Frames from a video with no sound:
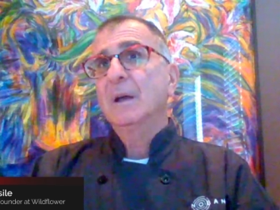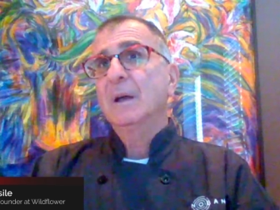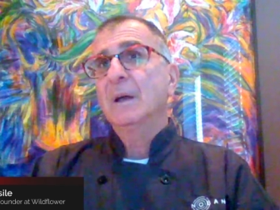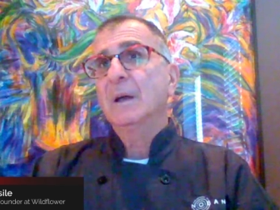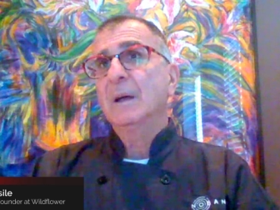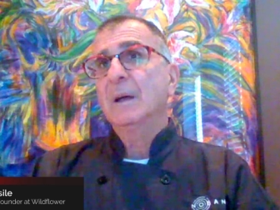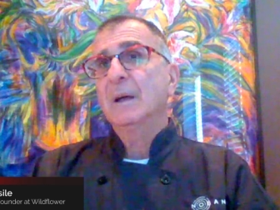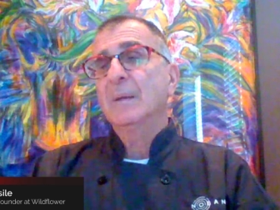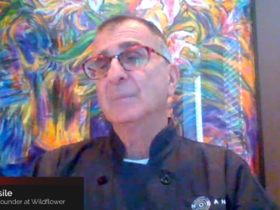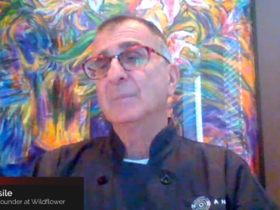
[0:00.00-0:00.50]

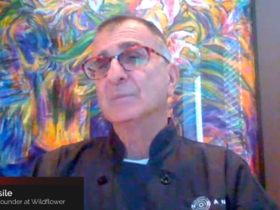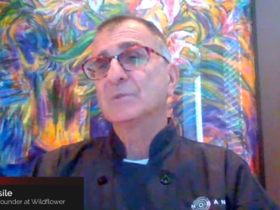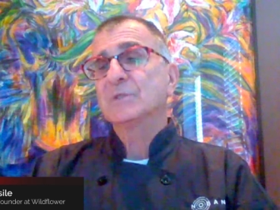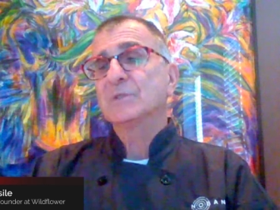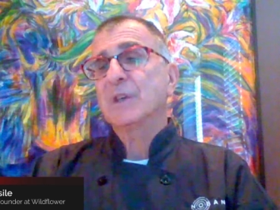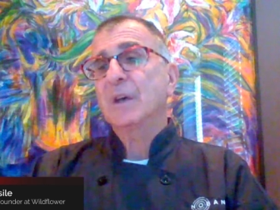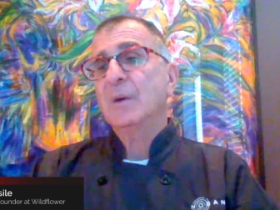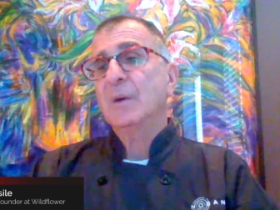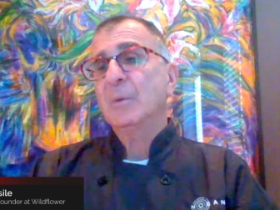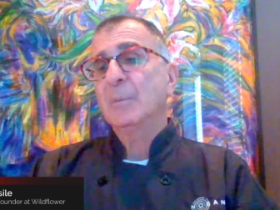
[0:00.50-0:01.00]
Um,
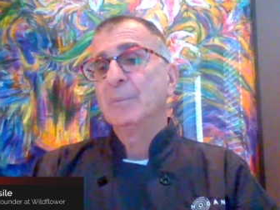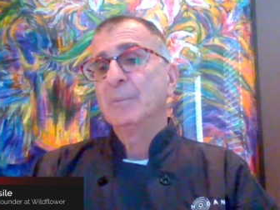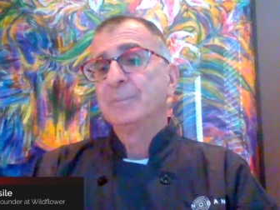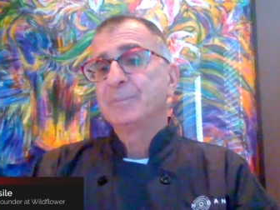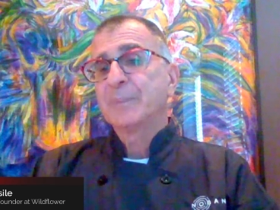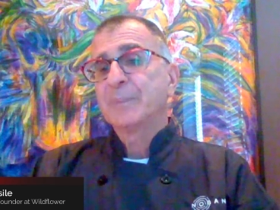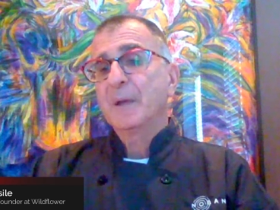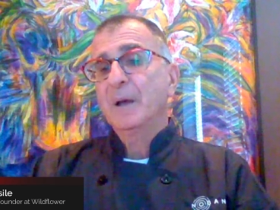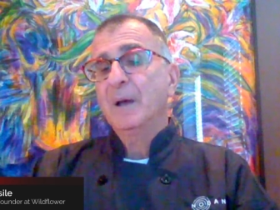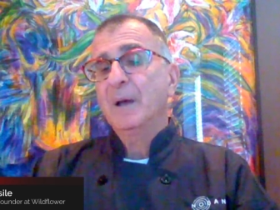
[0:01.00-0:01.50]
so,
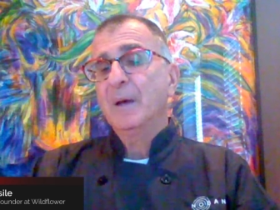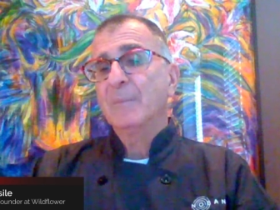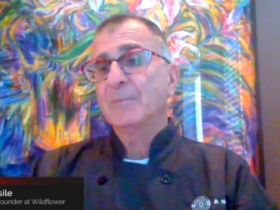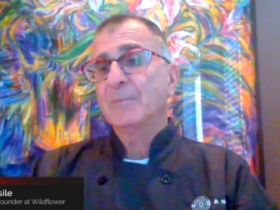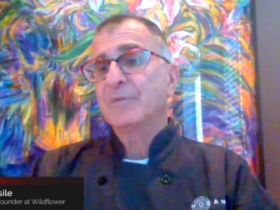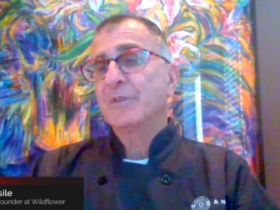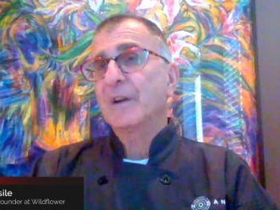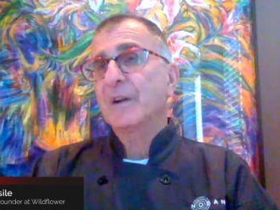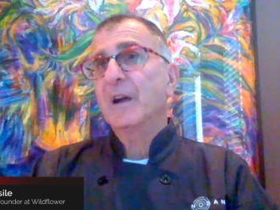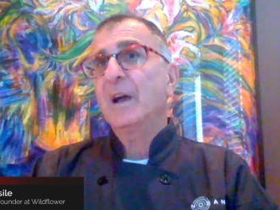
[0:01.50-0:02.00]

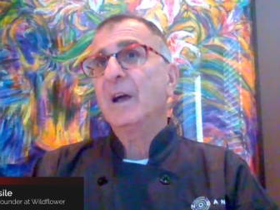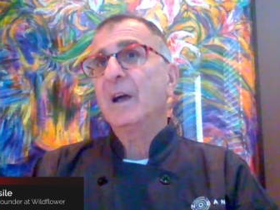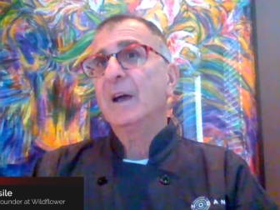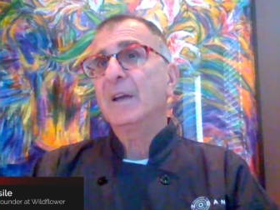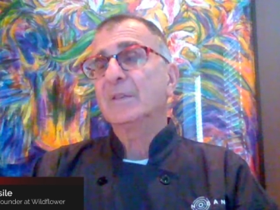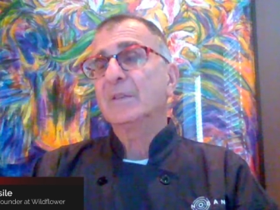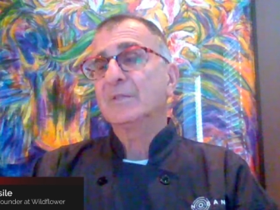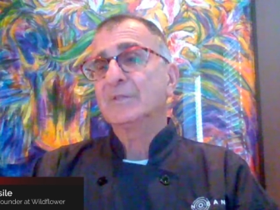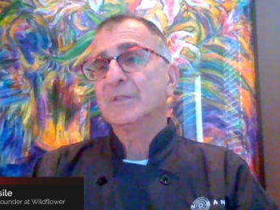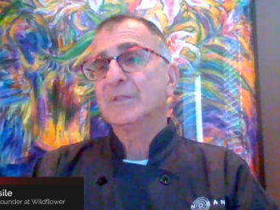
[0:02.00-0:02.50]
Um, for
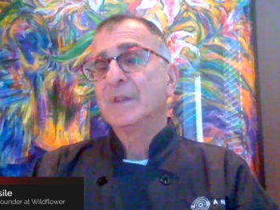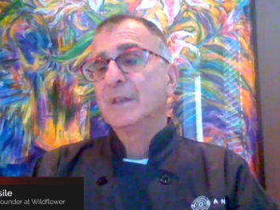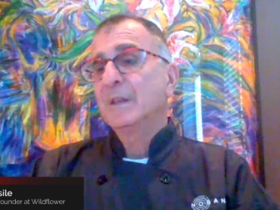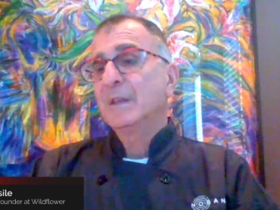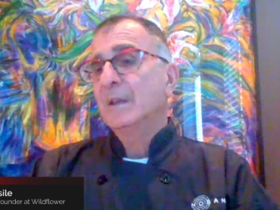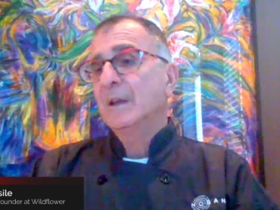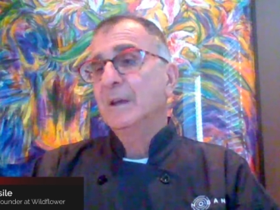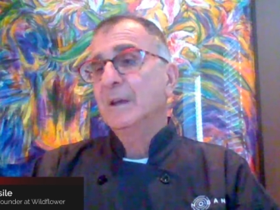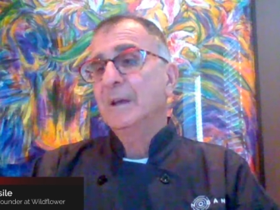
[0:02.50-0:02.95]
us,